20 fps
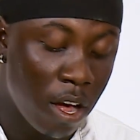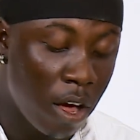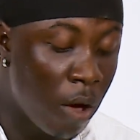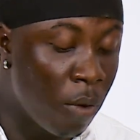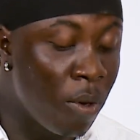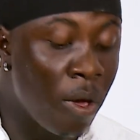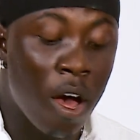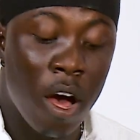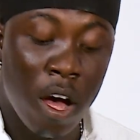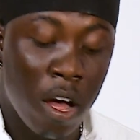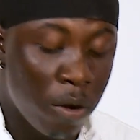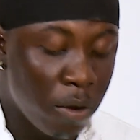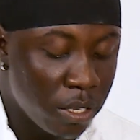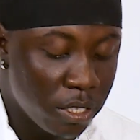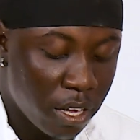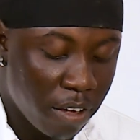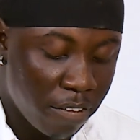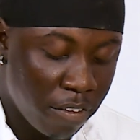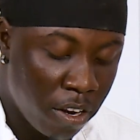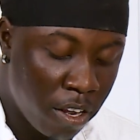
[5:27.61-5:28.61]
we always
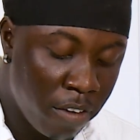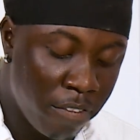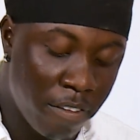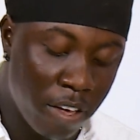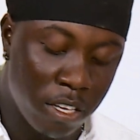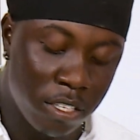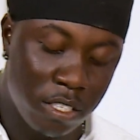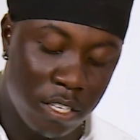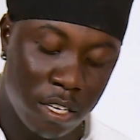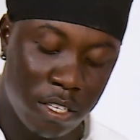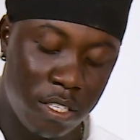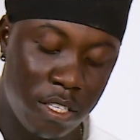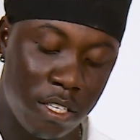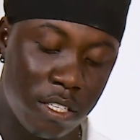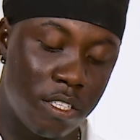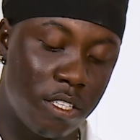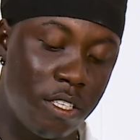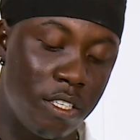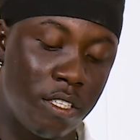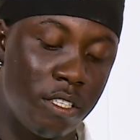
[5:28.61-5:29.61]
having events at uh
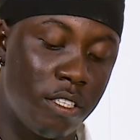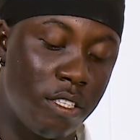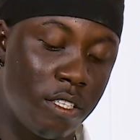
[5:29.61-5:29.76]
-huh.